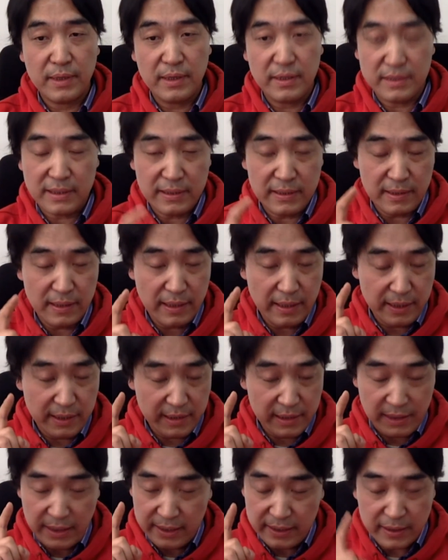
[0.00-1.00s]

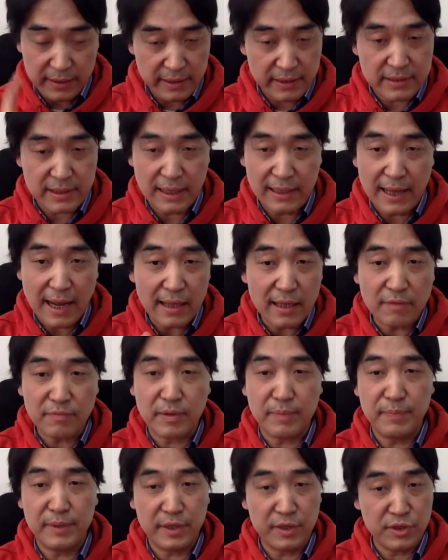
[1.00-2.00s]
It needs a lot
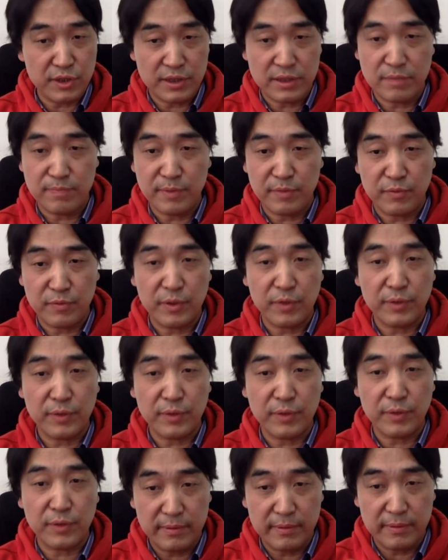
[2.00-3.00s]
of computations before you
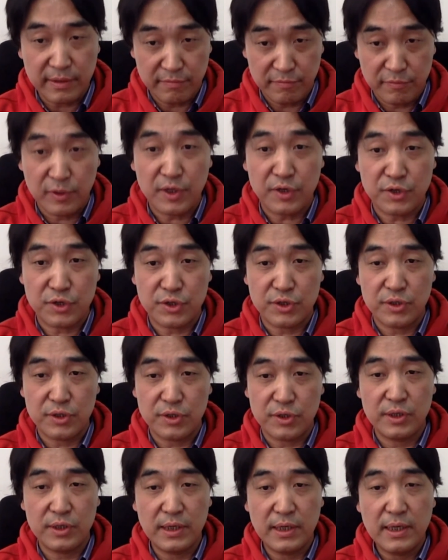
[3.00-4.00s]
can converge.
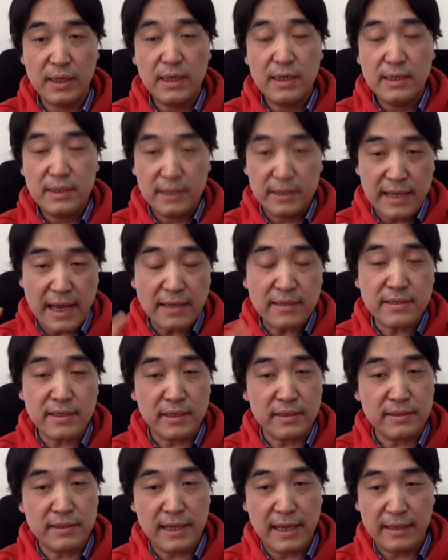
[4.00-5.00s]
The second
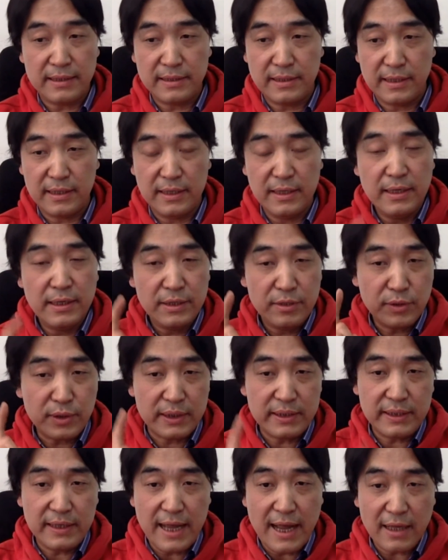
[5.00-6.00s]
thing is that you
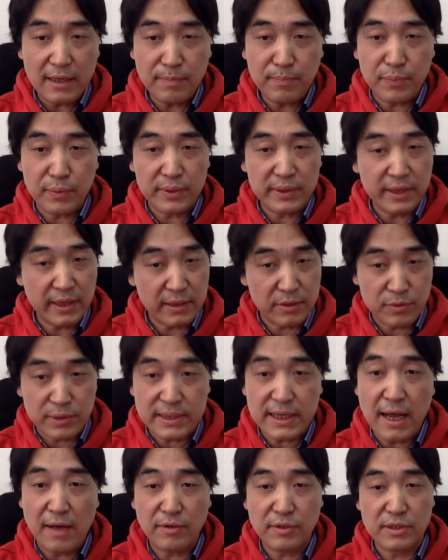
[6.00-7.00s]
cannot predict the
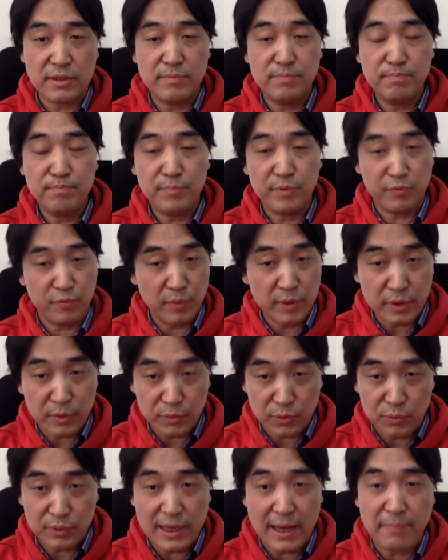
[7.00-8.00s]
results before
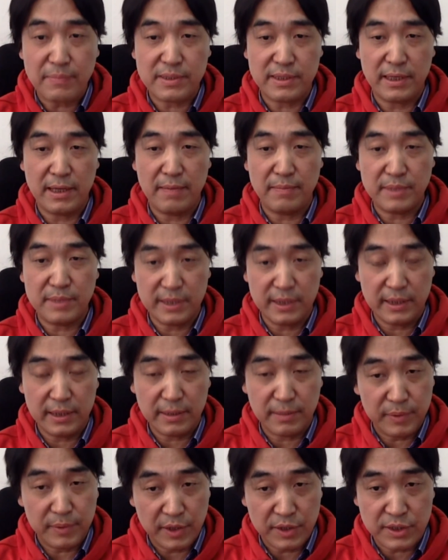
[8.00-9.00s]
you do the MCMC
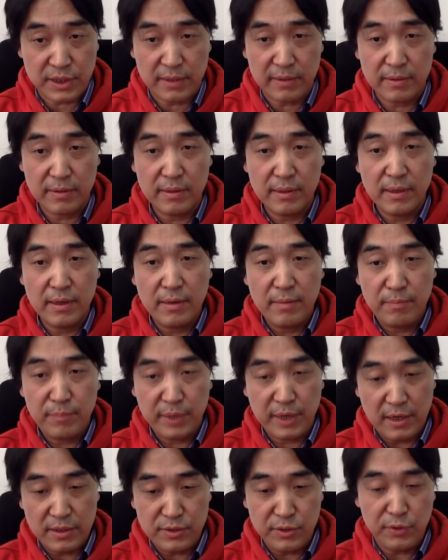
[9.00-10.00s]
computation,
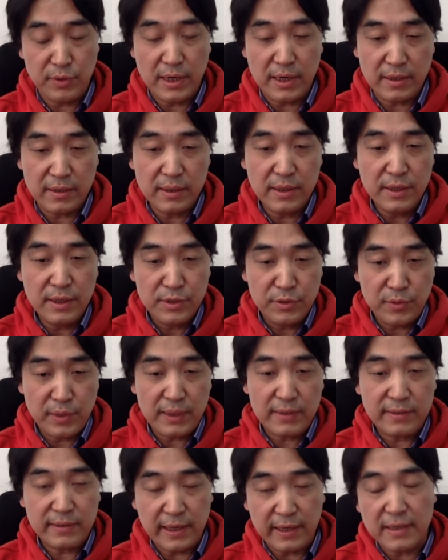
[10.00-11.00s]
because you are
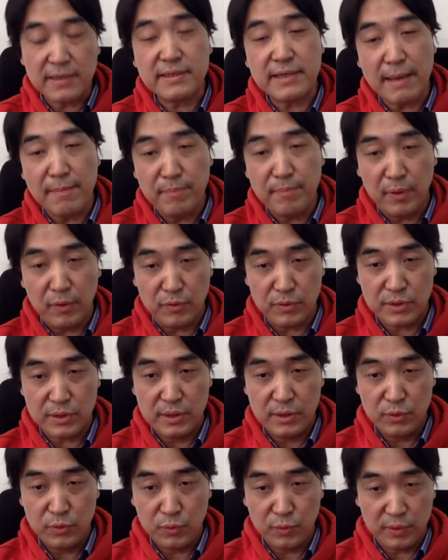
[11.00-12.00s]
taking samples
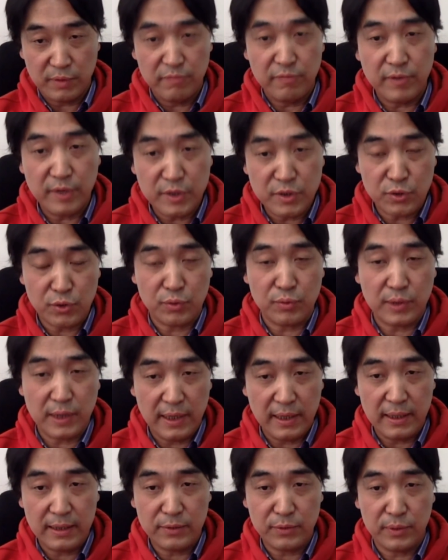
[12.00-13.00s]
to converge to
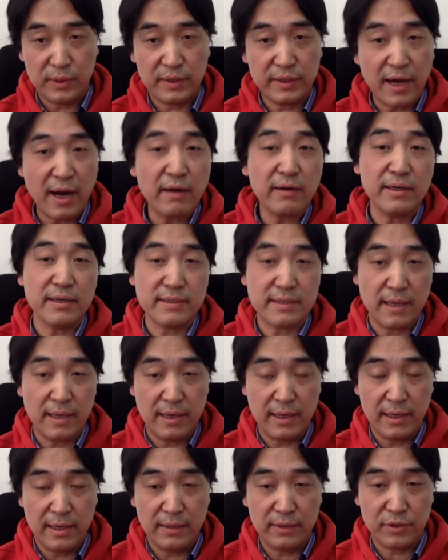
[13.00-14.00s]
a target
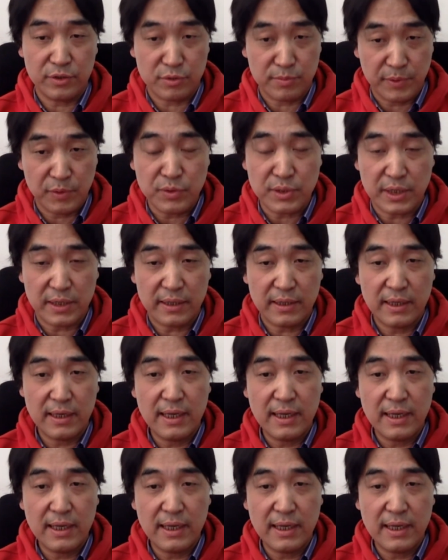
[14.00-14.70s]
distribution.